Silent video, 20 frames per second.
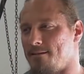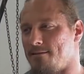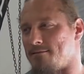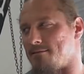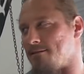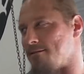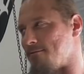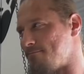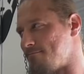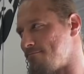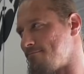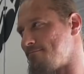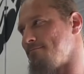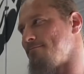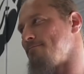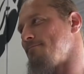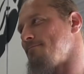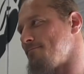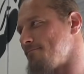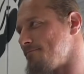So it should be an
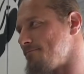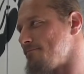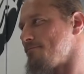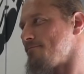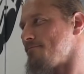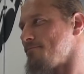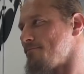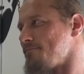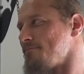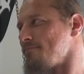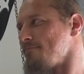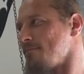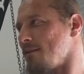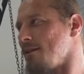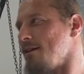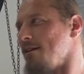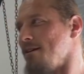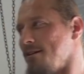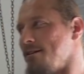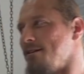automatic thing, not something
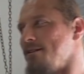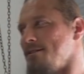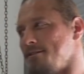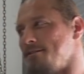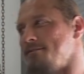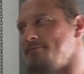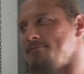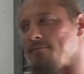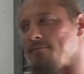you're trying to do.